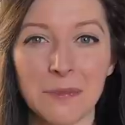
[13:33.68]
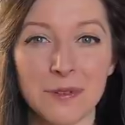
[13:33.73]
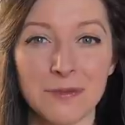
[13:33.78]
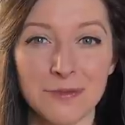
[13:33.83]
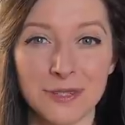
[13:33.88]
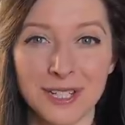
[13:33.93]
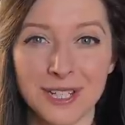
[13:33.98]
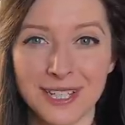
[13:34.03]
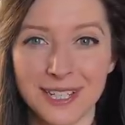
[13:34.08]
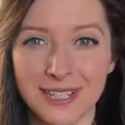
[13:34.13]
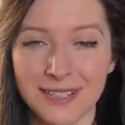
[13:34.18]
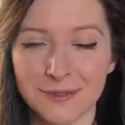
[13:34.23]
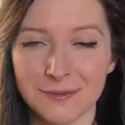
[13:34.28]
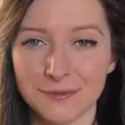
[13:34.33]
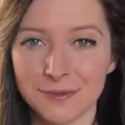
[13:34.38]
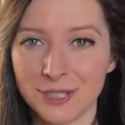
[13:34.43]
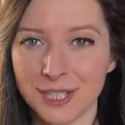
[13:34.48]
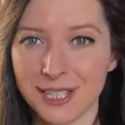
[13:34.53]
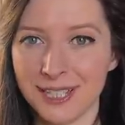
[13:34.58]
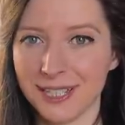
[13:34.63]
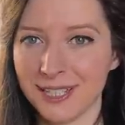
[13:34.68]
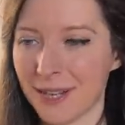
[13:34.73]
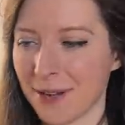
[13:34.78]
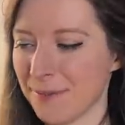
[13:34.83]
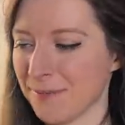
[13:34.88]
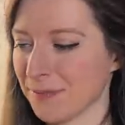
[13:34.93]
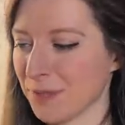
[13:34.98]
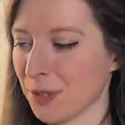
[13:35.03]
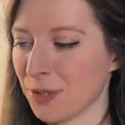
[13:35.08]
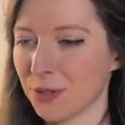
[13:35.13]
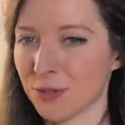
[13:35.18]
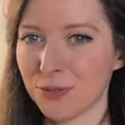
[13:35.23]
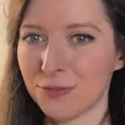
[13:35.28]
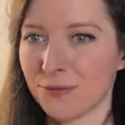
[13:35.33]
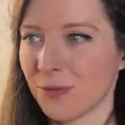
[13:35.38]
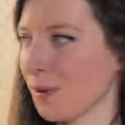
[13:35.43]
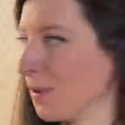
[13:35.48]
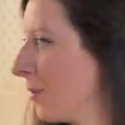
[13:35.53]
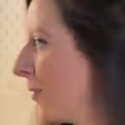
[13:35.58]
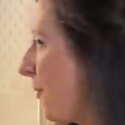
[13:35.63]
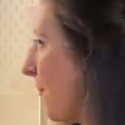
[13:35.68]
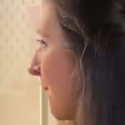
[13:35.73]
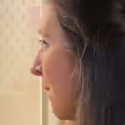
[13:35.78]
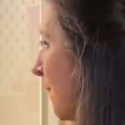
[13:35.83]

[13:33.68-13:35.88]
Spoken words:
be really good for,